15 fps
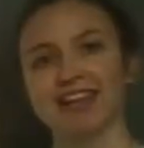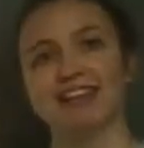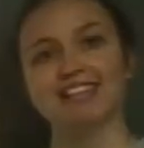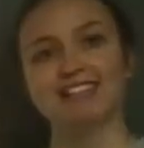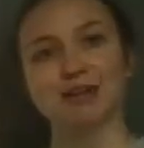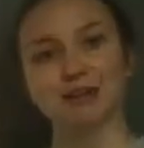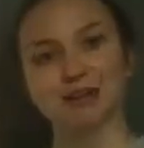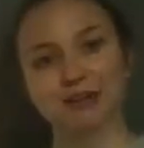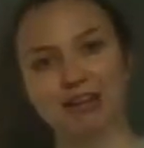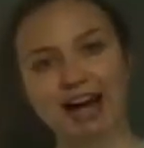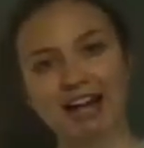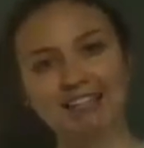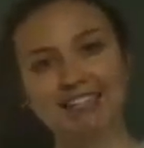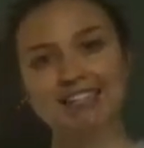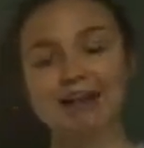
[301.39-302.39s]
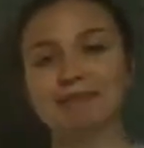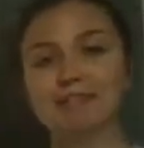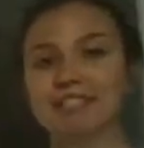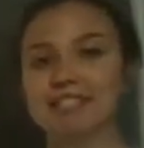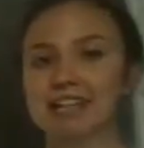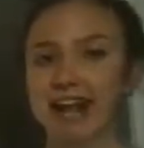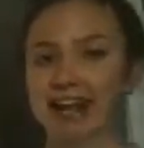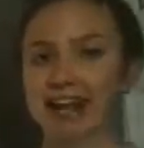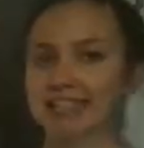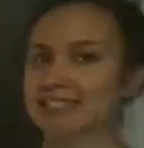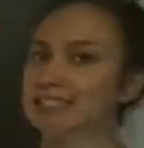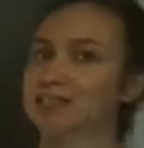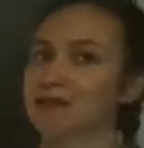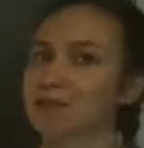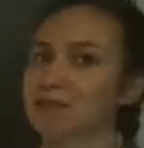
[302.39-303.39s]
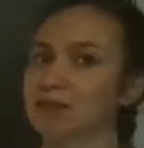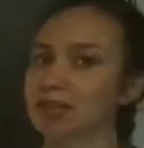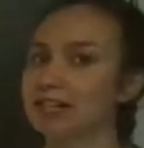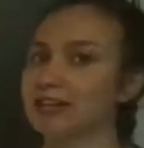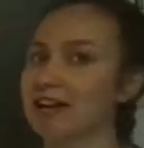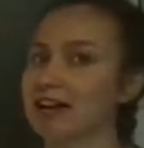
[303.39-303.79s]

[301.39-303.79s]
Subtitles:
So your last step today is to complete an